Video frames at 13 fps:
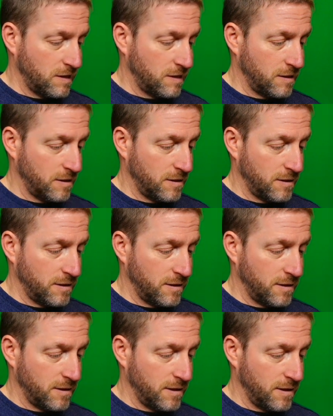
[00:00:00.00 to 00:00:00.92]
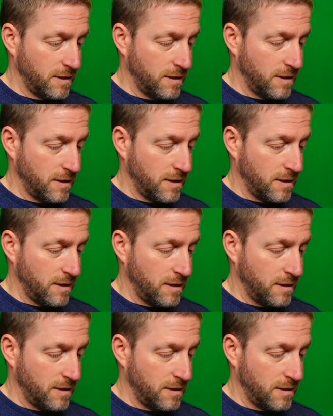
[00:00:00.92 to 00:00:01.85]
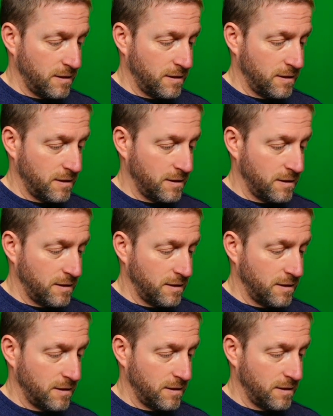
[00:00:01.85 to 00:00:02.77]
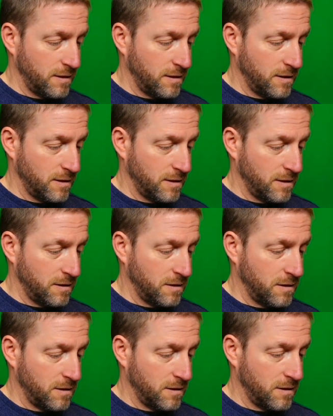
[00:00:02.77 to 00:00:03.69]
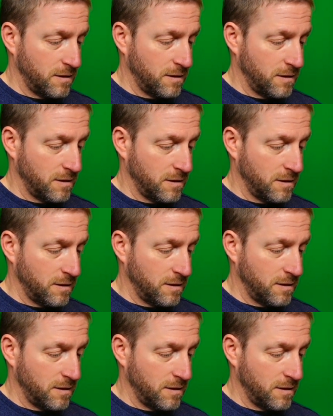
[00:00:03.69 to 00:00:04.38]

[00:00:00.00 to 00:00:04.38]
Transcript: No one is speaking in this clip.